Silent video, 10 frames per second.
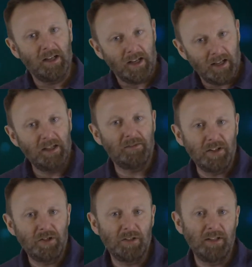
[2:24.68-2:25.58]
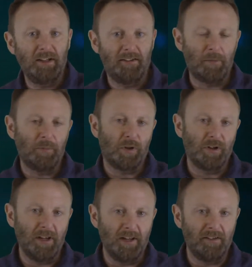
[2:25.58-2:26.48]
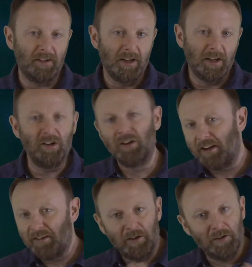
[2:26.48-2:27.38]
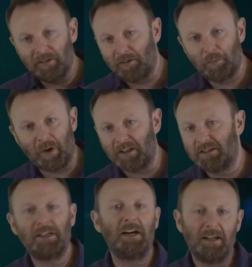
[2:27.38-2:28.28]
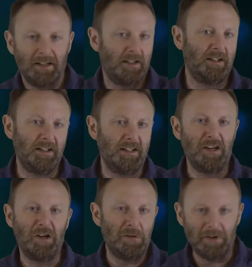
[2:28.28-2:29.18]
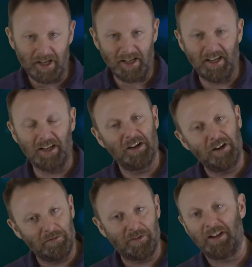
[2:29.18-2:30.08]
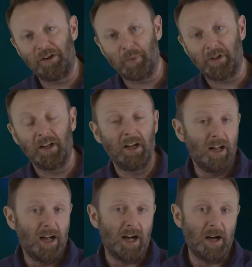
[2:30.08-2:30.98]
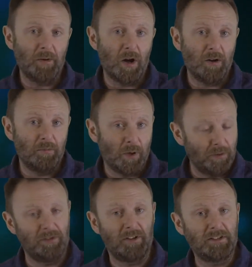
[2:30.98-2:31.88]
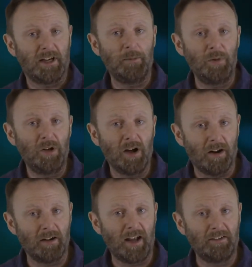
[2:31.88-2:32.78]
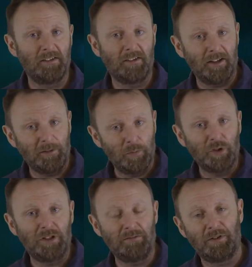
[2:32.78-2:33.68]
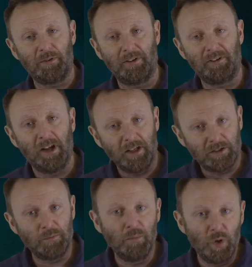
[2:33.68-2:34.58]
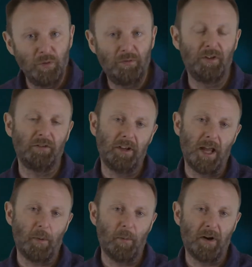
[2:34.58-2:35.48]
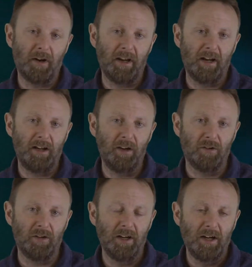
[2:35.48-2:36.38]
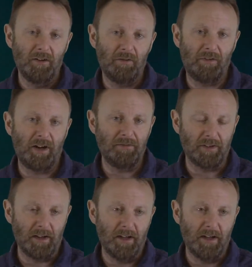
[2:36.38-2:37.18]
individually as employees, unless you're spectacularly unique and valuable, most of the time you can't exercise much influence to move the labour market in your favour,